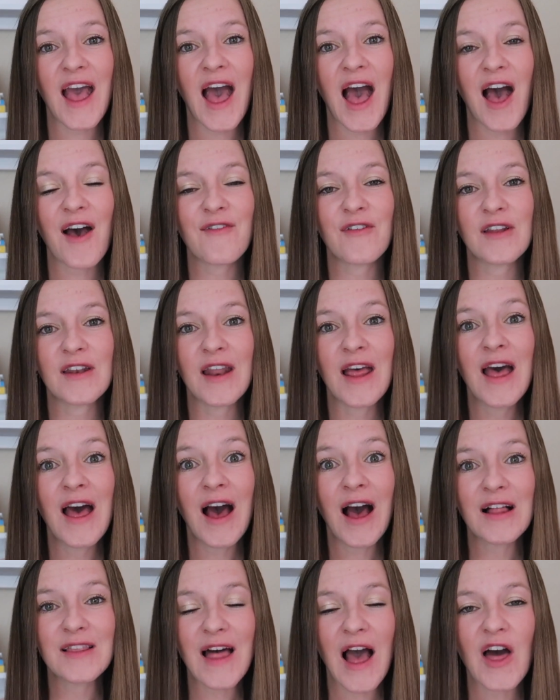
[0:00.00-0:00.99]
have and
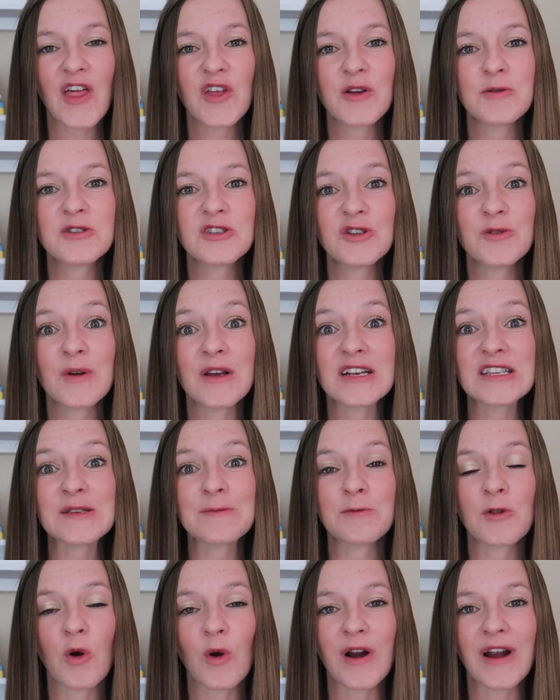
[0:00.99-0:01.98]
allow them to
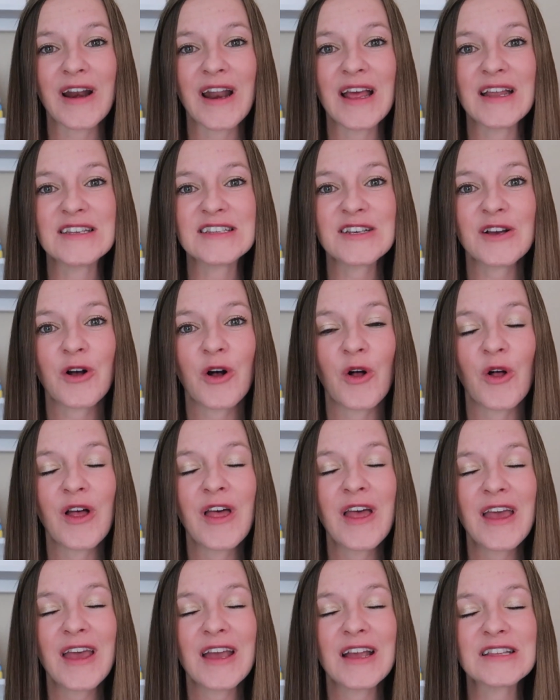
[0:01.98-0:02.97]
explore it until
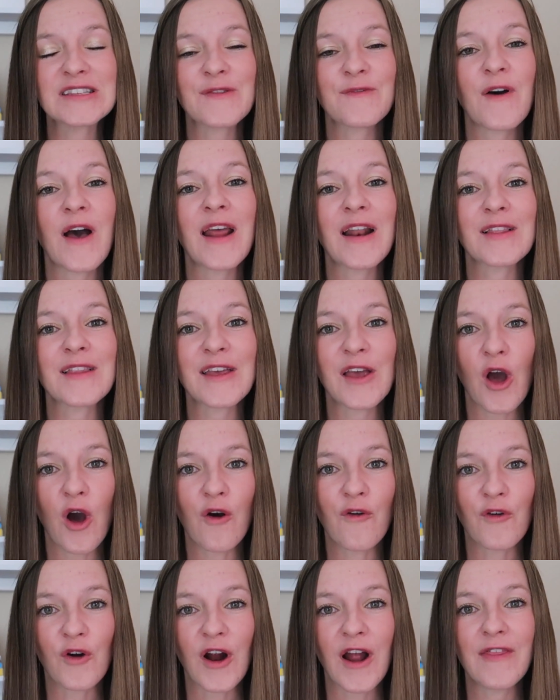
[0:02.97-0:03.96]
it's finally
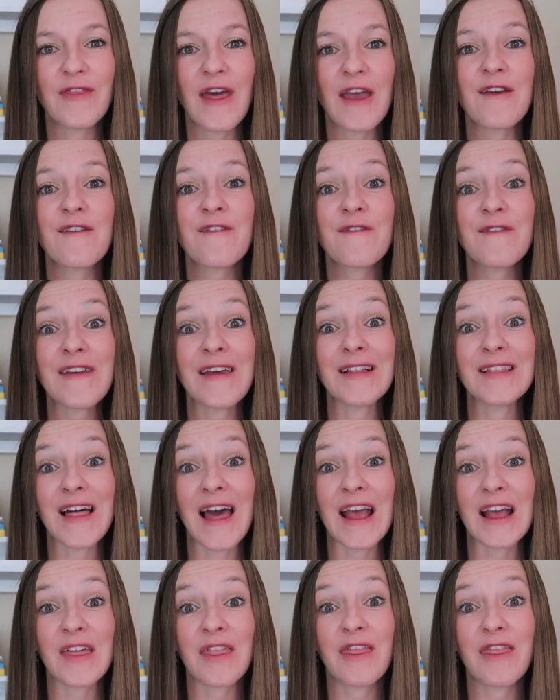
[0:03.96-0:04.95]
over and they feel
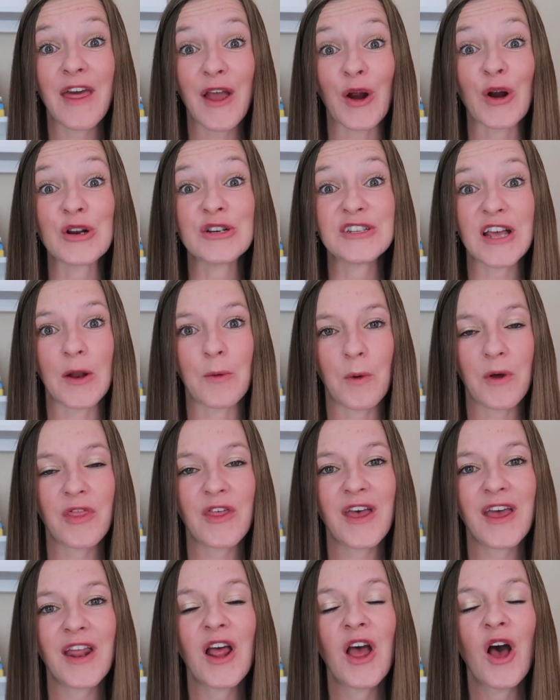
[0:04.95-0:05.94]
like they're done with
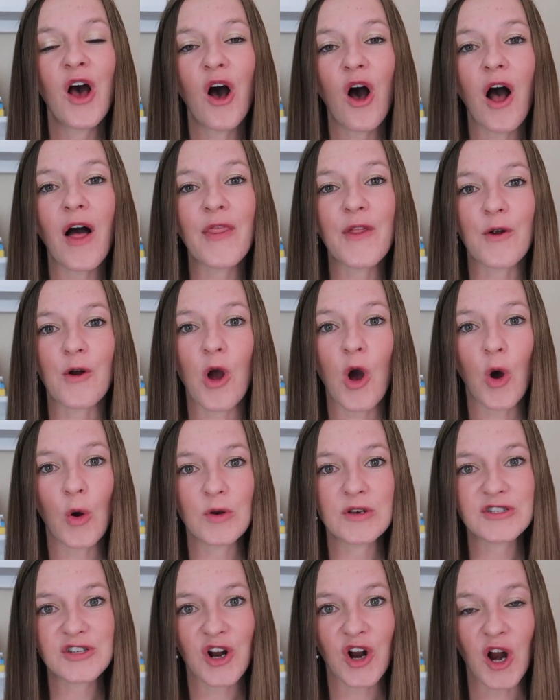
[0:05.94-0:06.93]
it on their
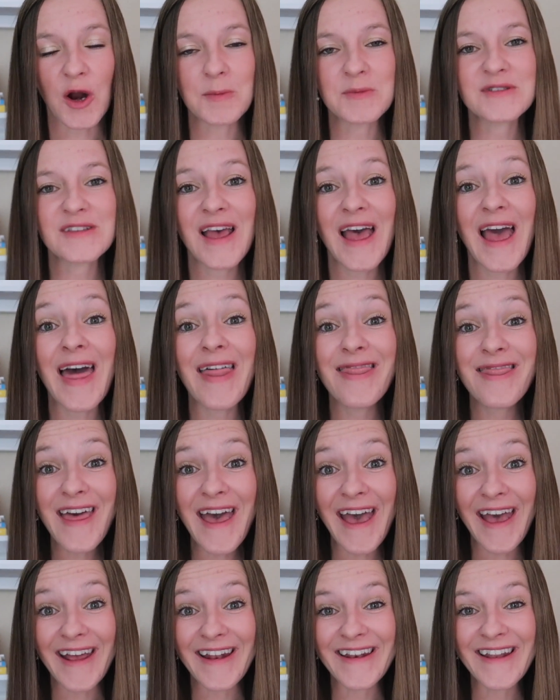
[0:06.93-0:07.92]
own terms. And
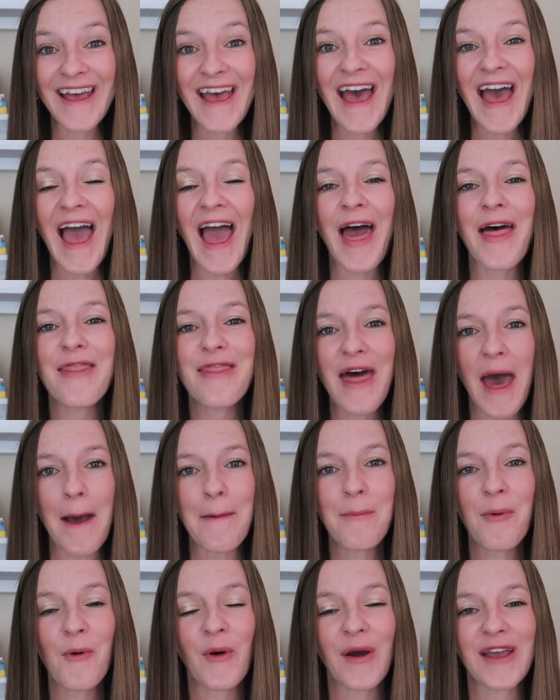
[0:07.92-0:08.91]
then at
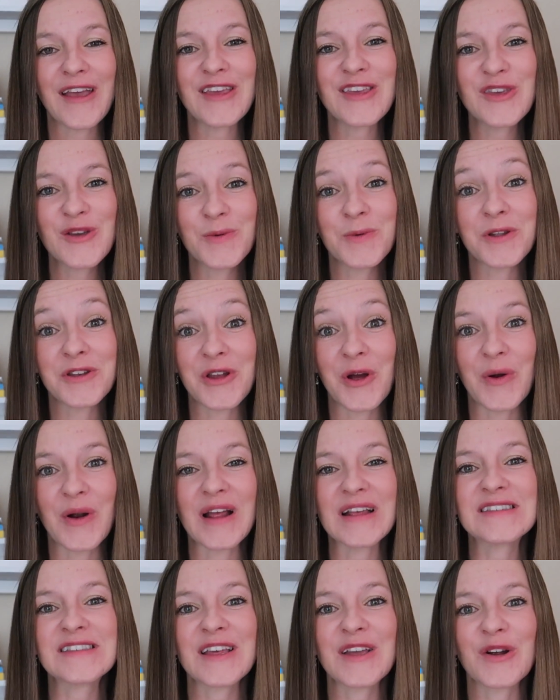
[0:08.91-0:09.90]
that point, you will
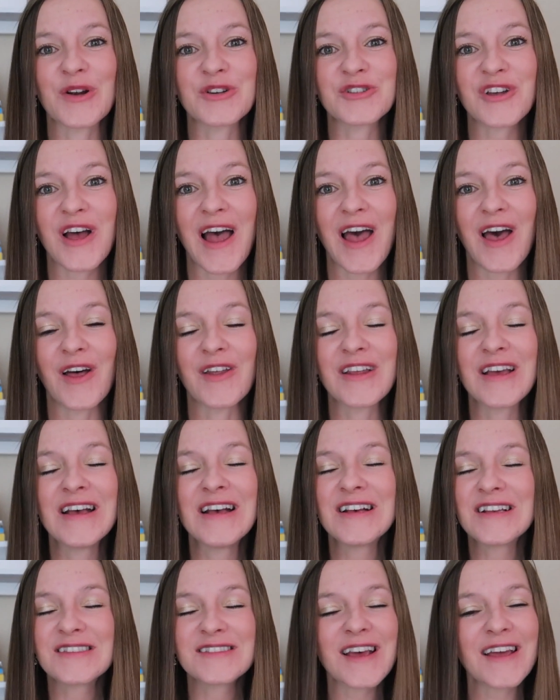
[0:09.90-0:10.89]
notice that your child
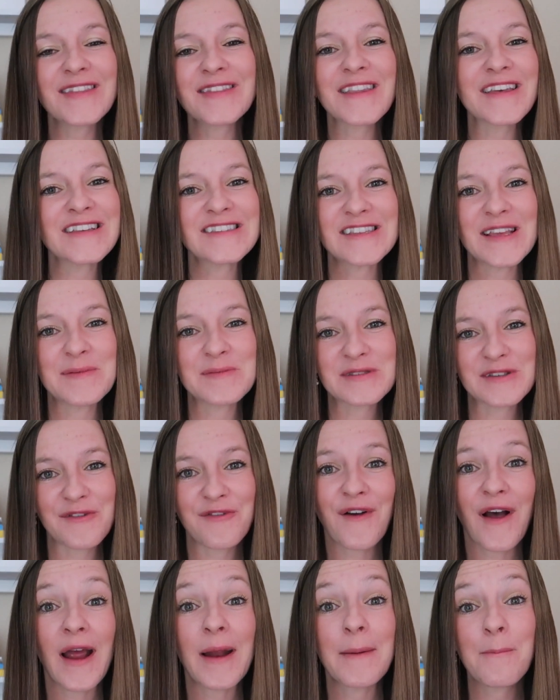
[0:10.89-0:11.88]
suddenly seems to
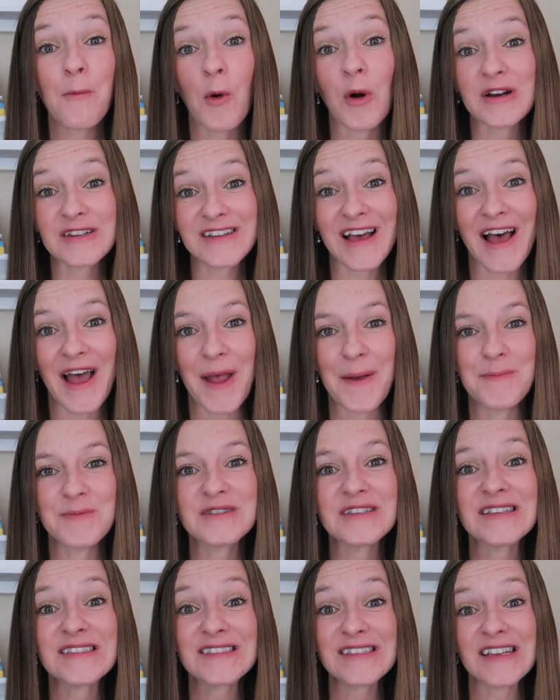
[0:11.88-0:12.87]
find more time
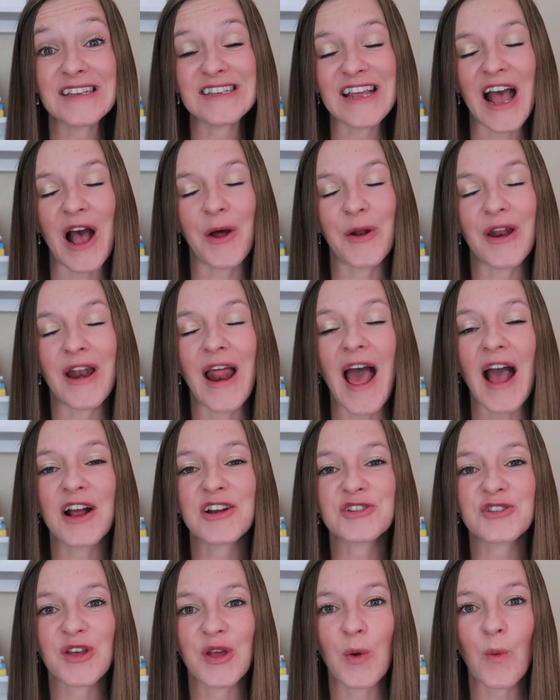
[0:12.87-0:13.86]
to sit down and
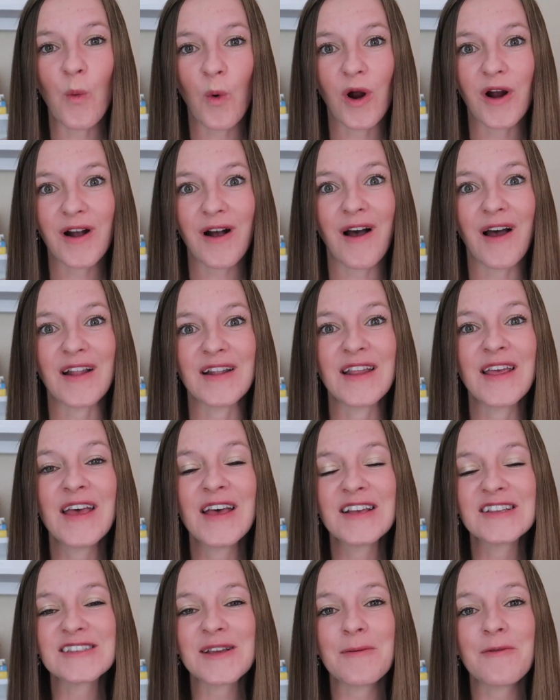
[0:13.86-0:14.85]
actually work on
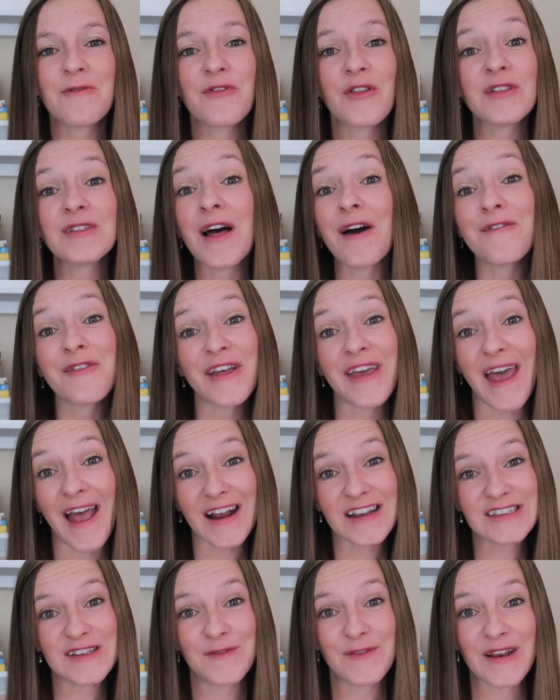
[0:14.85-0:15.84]
some of the lovely
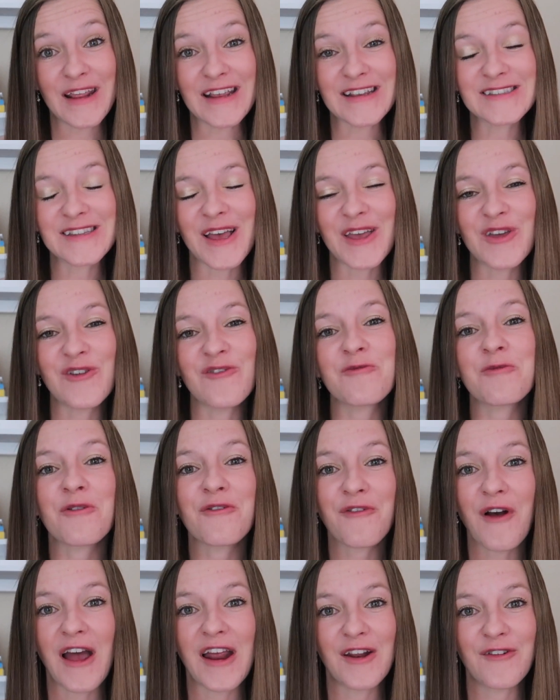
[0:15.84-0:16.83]
activities that you've
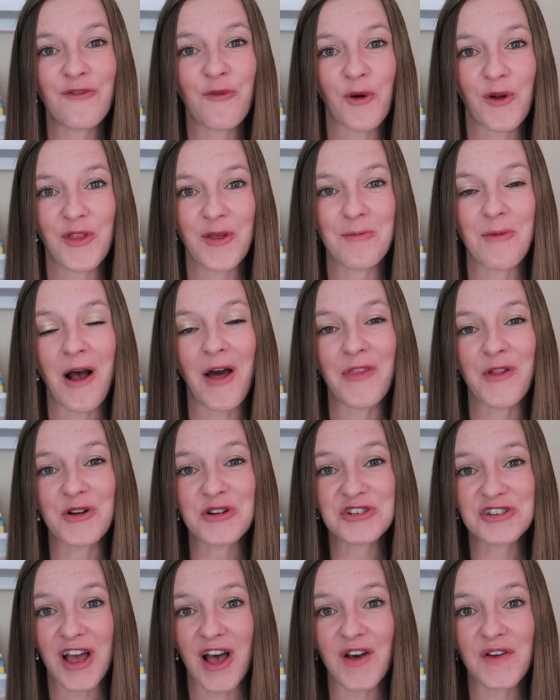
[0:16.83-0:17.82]
provided for them on
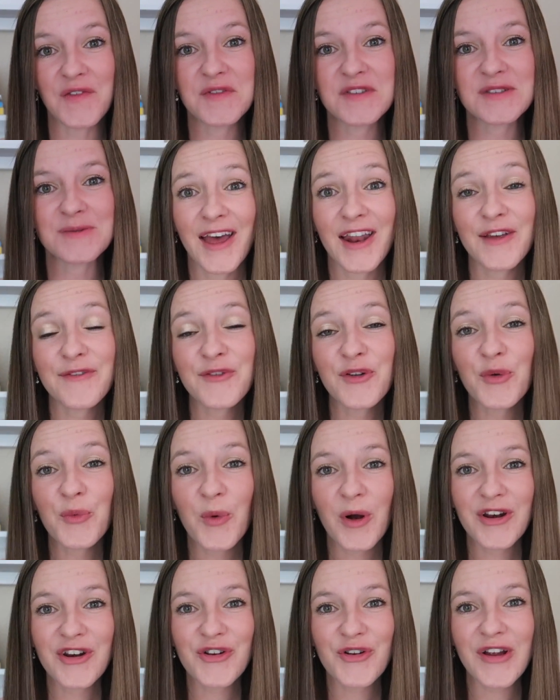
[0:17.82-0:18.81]
their shelves. And if you're
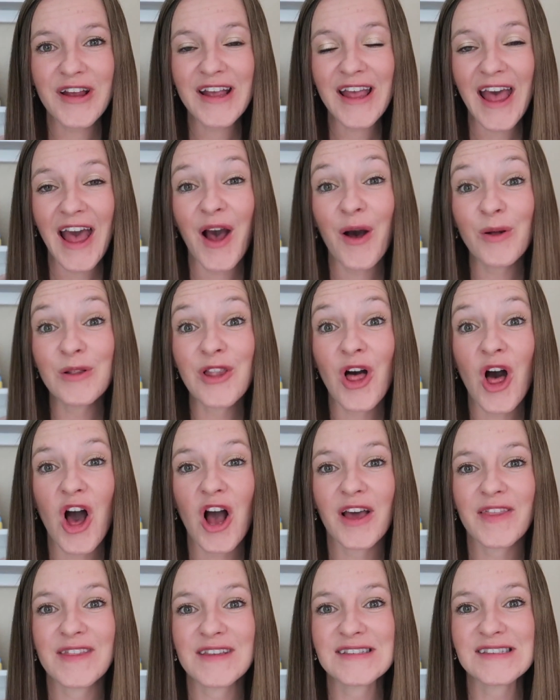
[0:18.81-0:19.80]
wondering how
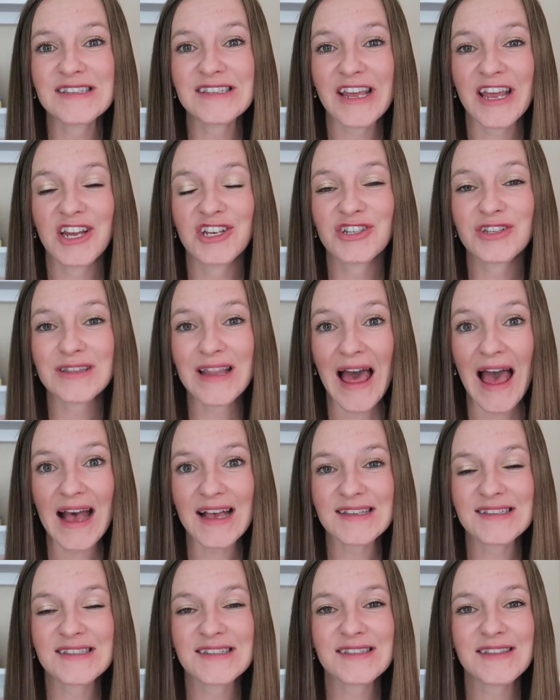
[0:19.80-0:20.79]
long this stage
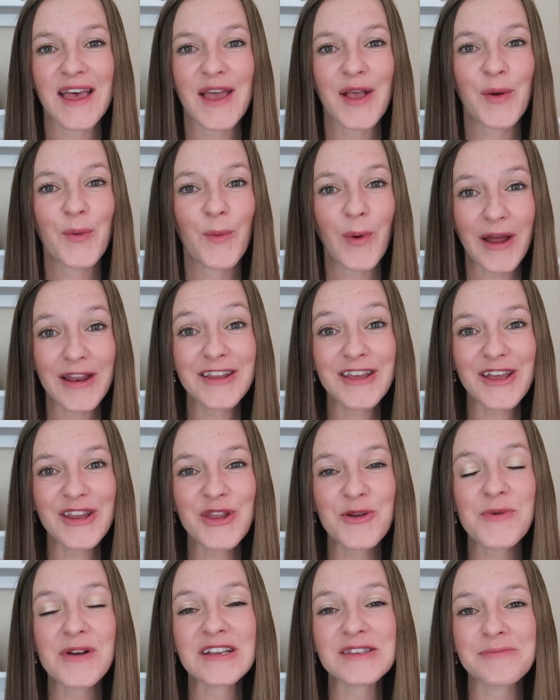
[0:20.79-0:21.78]
lasts, like when can
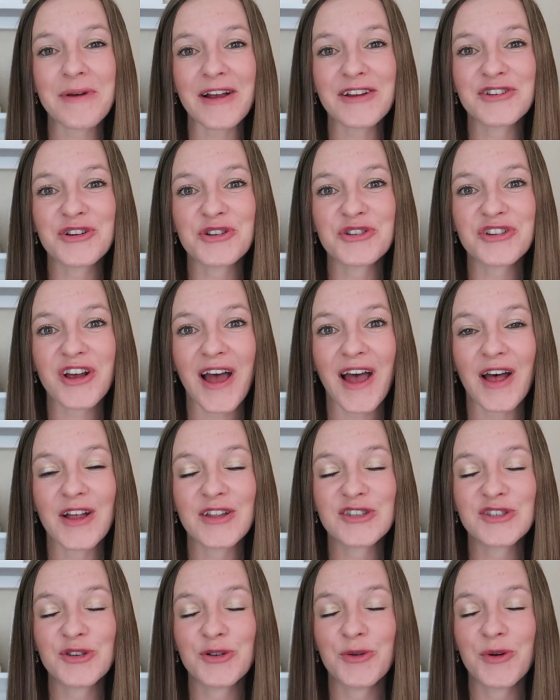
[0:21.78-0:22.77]
you expect your
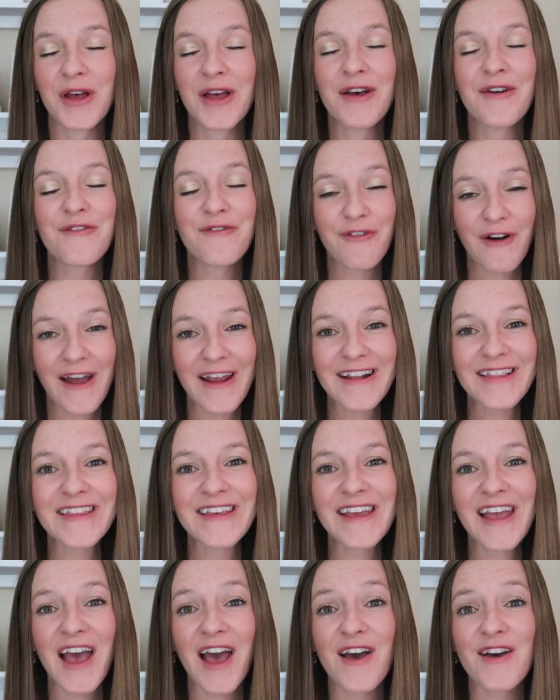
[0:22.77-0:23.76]
child to
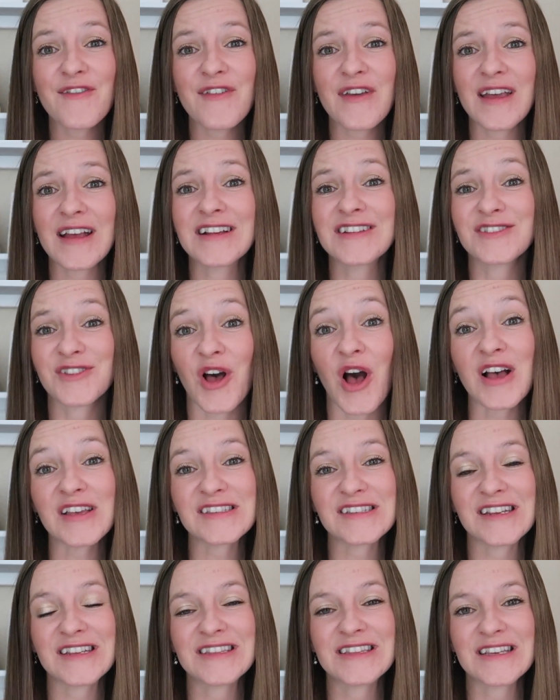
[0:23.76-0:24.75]
finally have
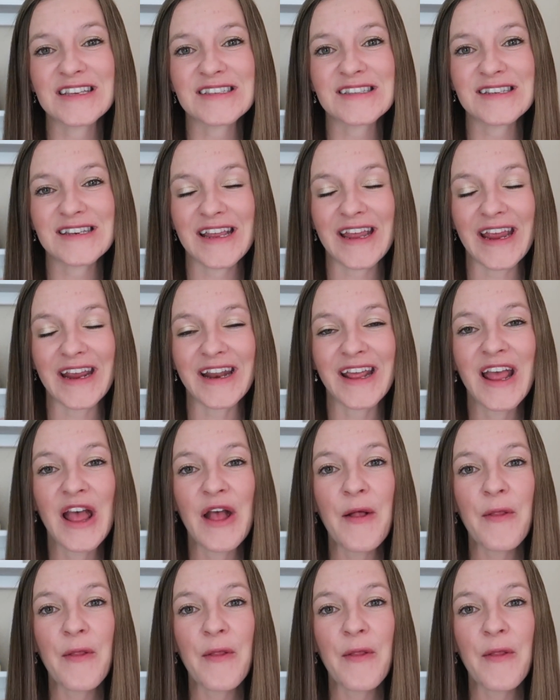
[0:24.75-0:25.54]
exhausted this need?